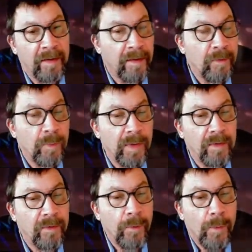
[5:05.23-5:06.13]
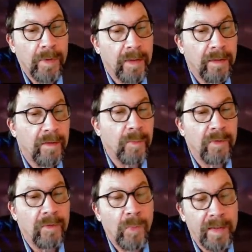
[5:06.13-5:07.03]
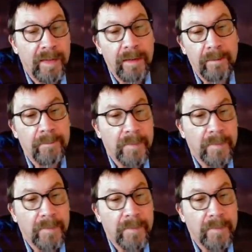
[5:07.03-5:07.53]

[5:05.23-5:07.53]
this one is 40 and this one's 20.